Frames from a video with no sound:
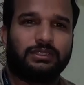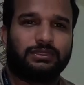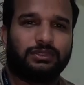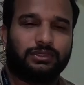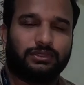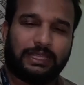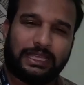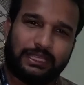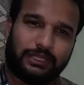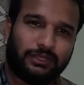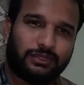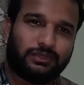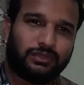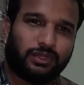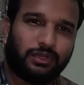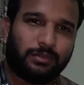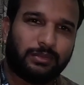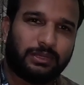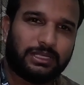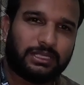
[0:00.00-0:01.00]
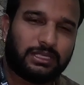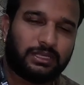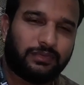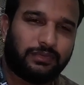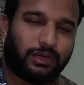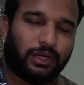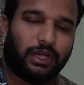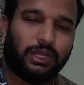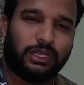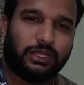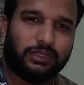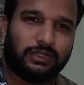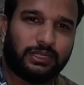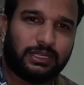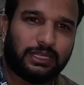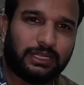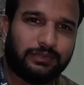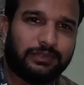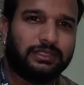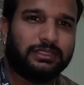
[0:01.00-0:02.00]
So thank you so much for all your
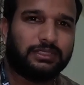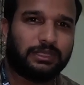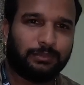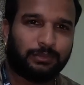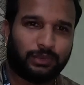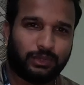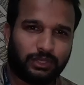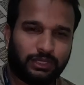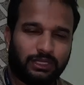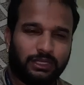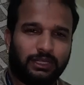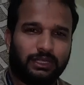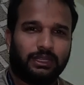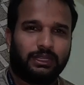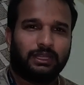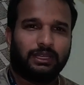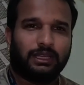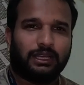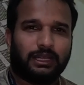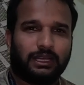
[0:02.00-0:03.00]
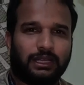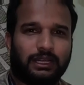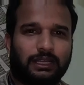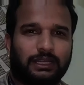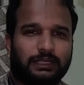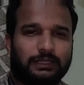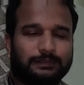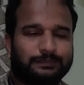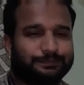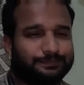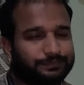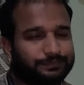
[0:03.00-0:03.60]
love and support. Uh,